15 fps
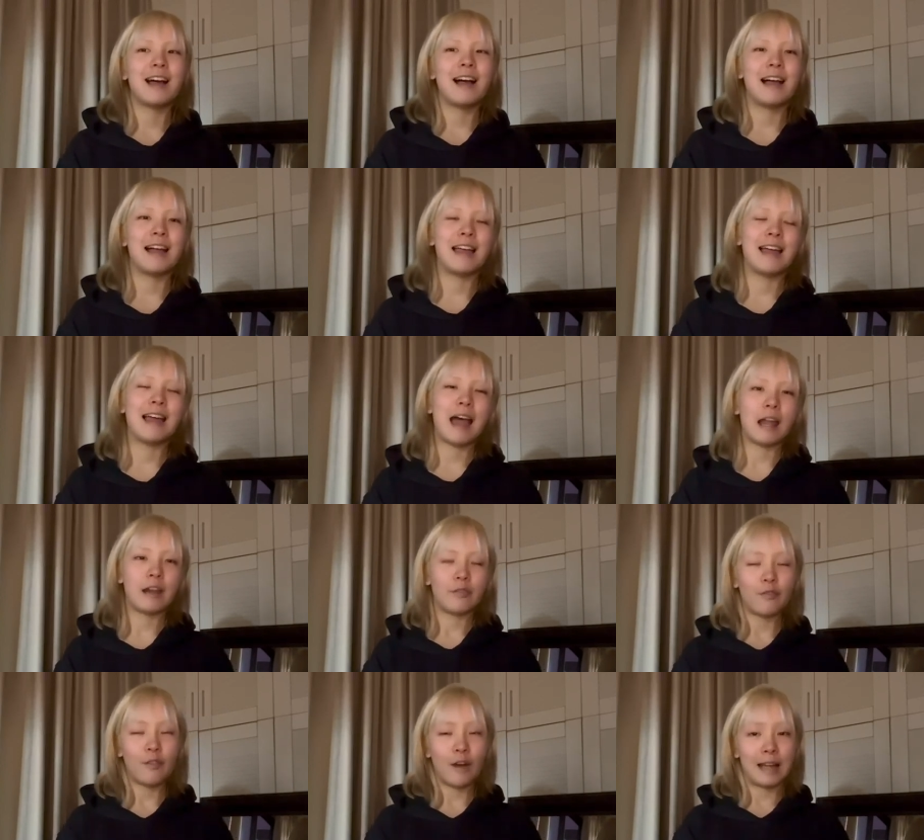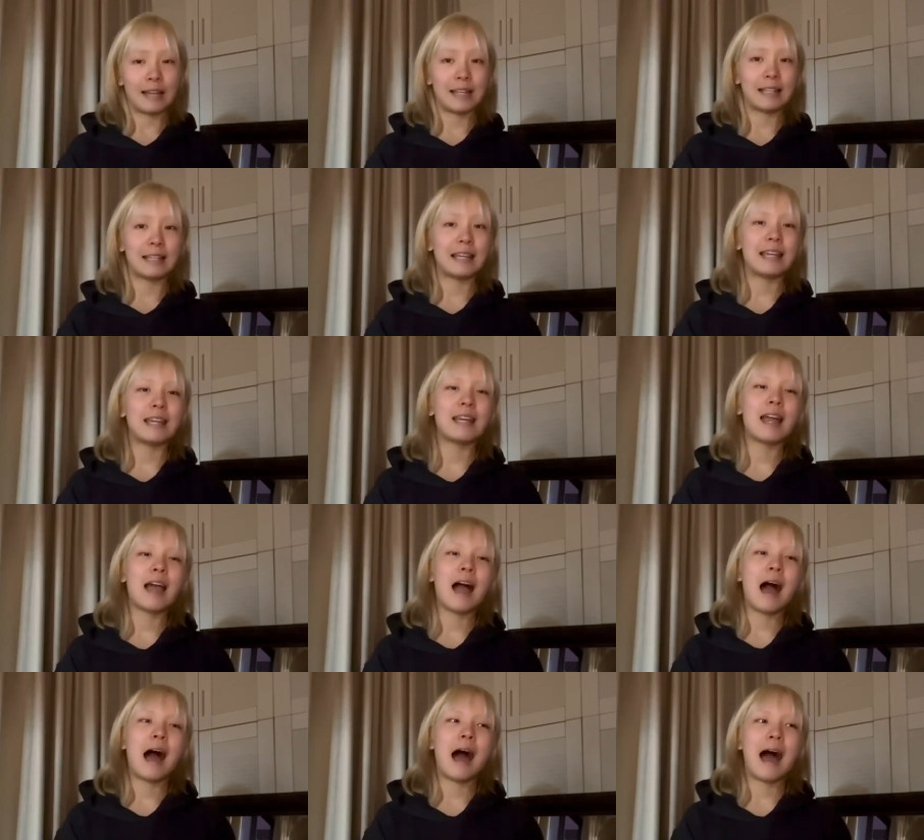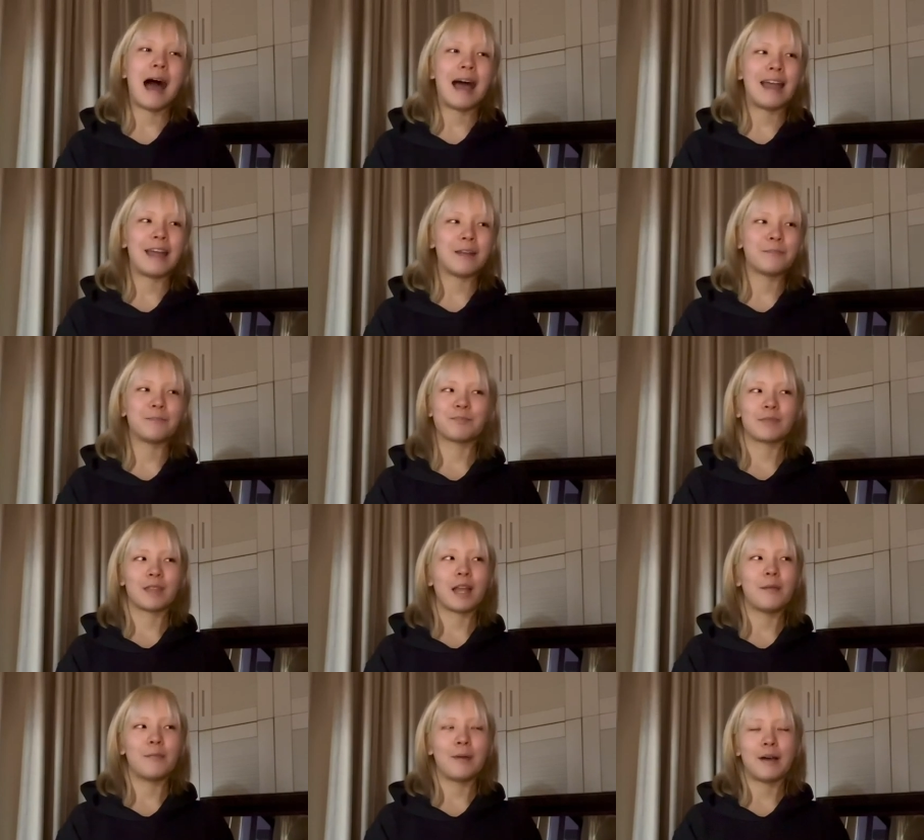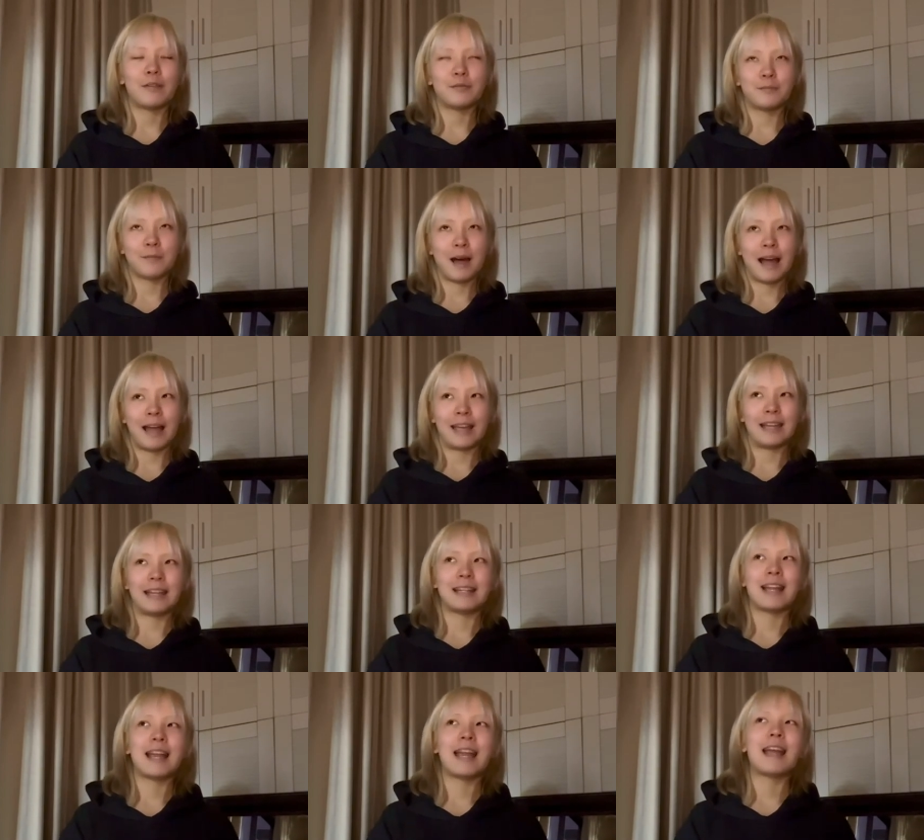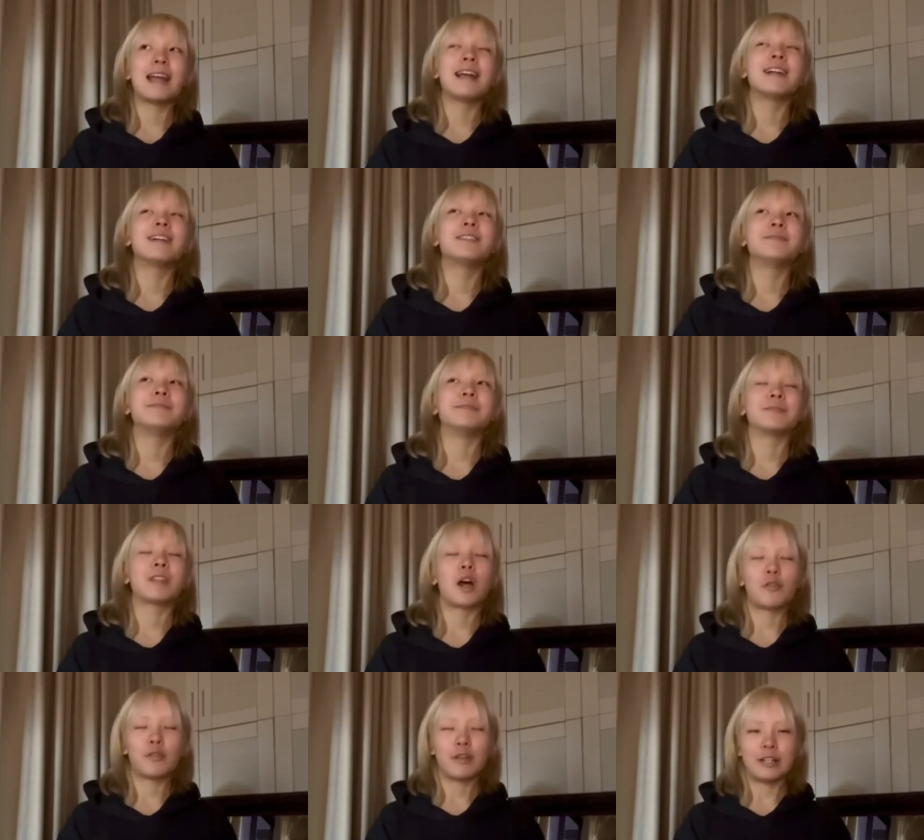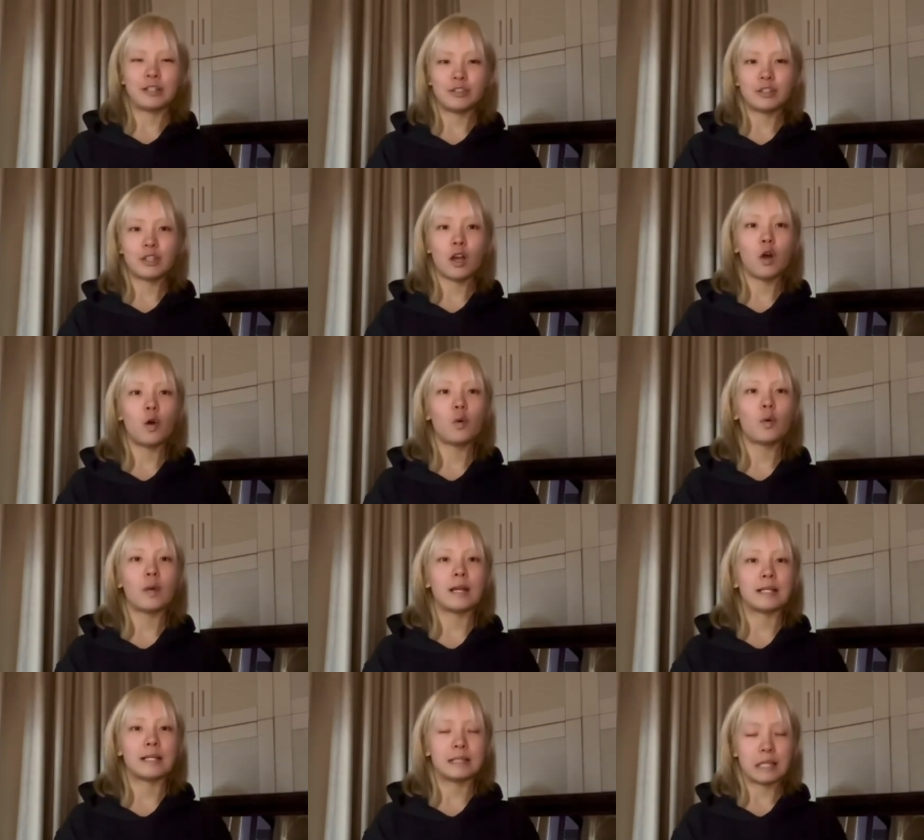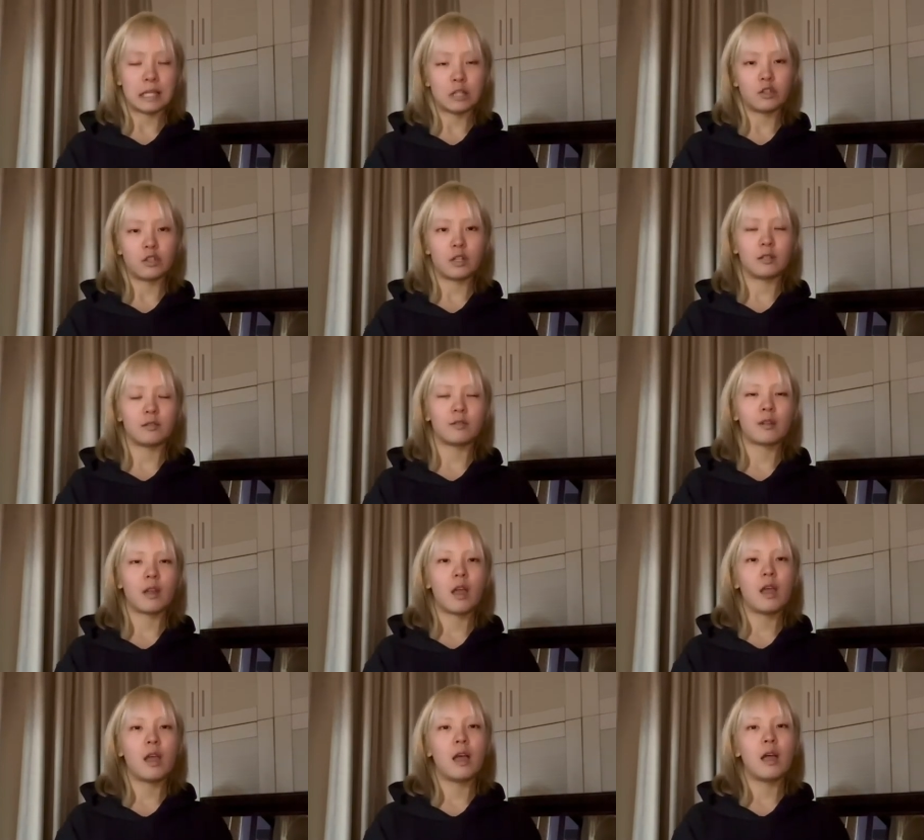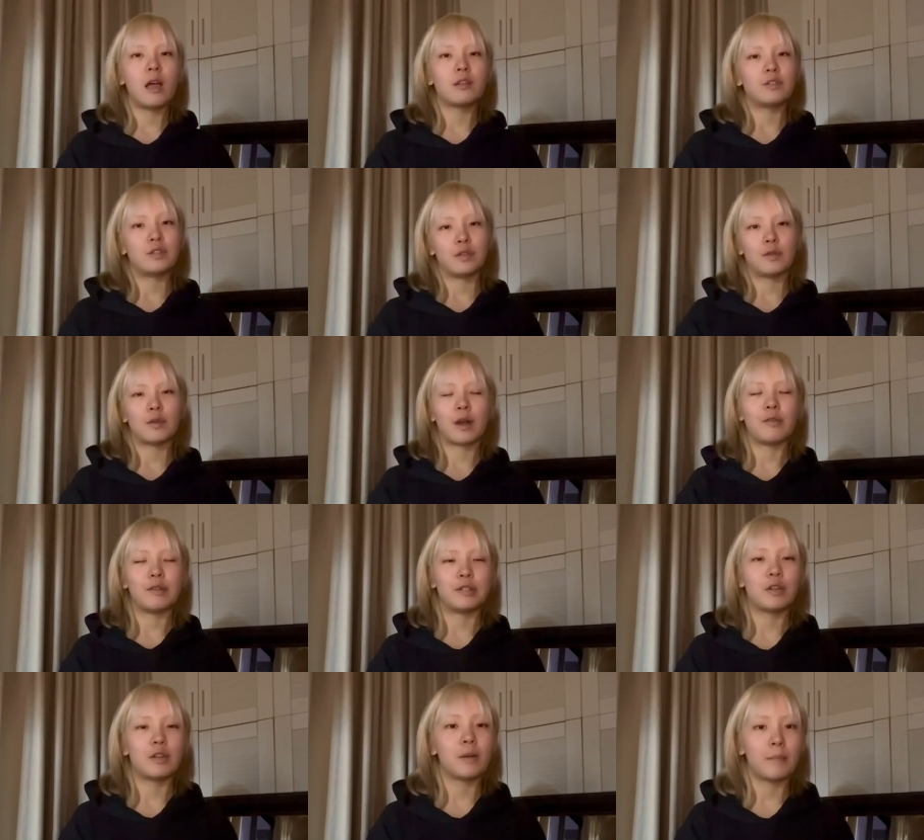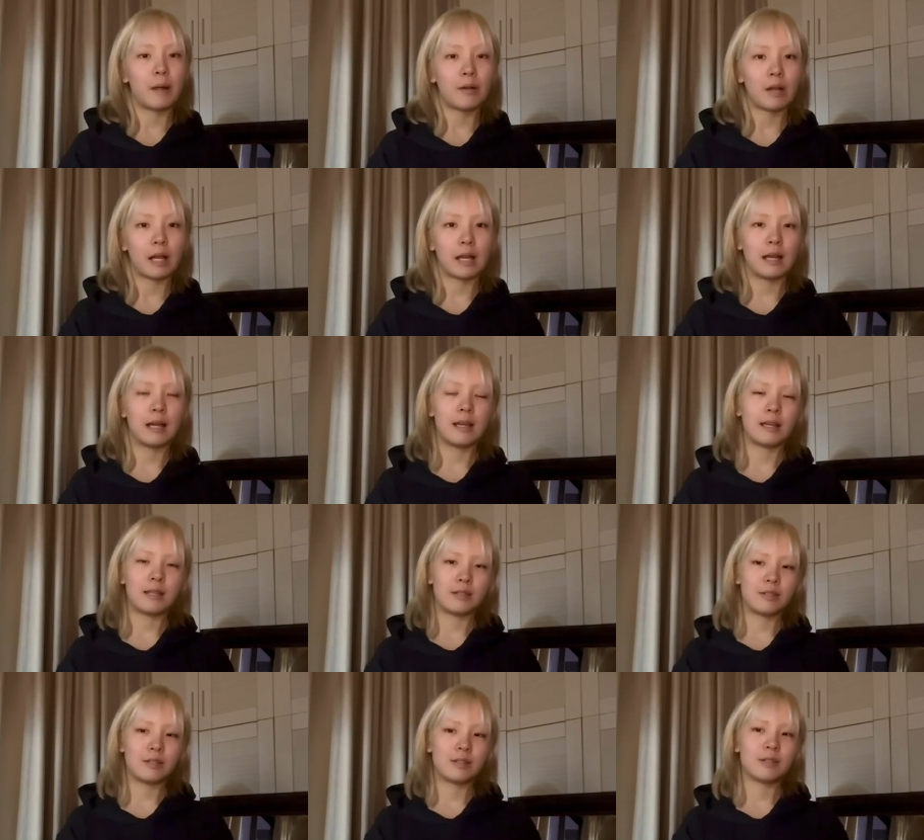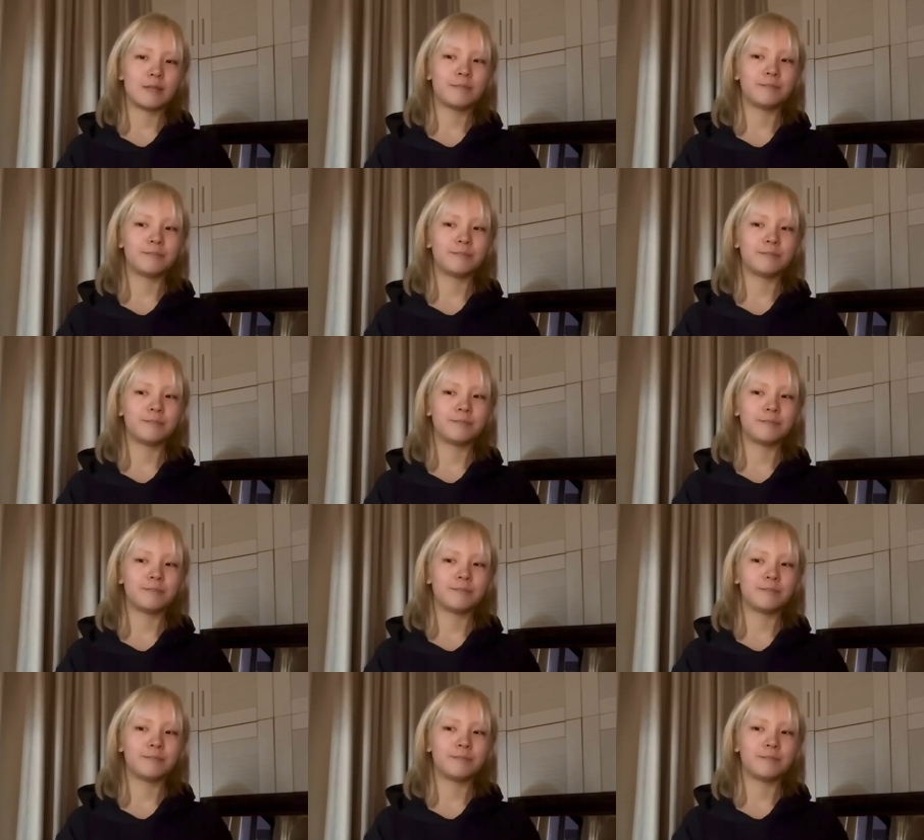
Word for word: Uh, and finally, I mm, about my mm, original intention to go into America is